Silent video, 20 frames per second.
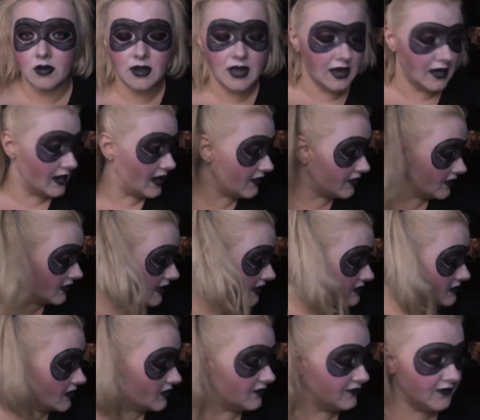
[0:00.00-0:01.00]
Okay, now that
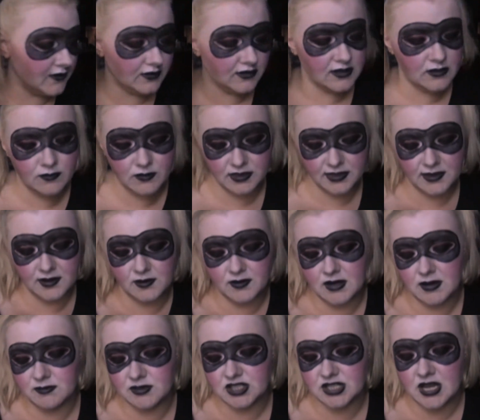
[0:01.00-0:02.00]
that's all filled in with the
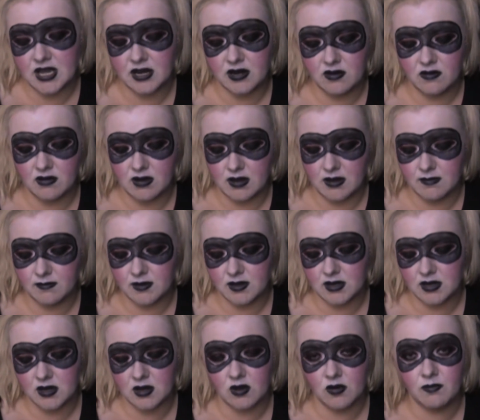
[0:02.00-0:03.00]
cream shadow, I'm
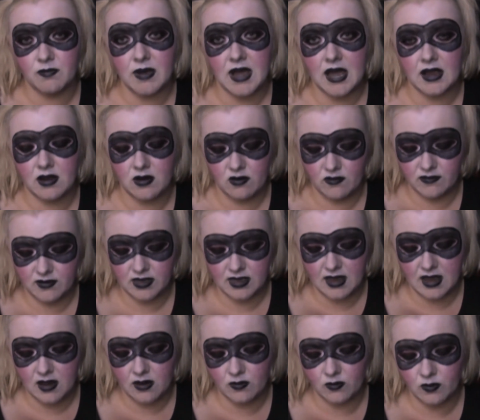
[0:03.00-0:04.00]
going to go back over
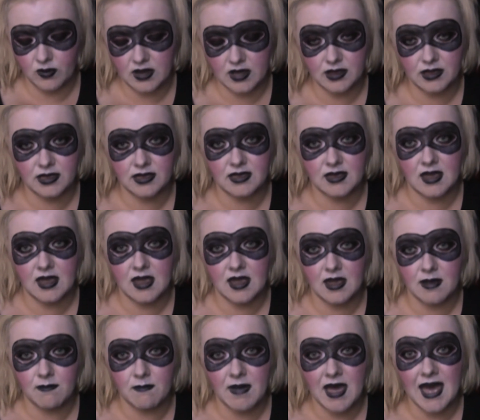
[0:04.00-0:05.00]
that with
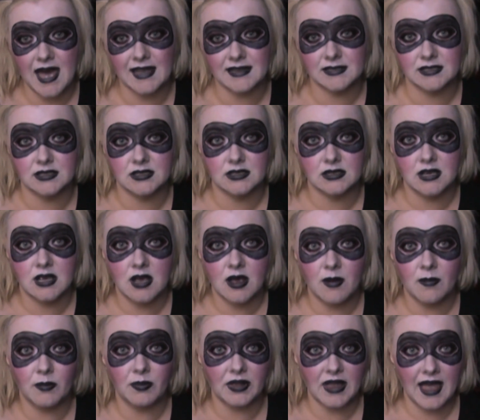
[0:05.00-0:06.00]
a matte
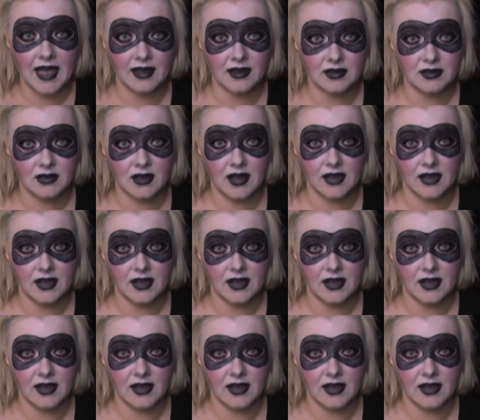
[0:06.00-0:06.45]
black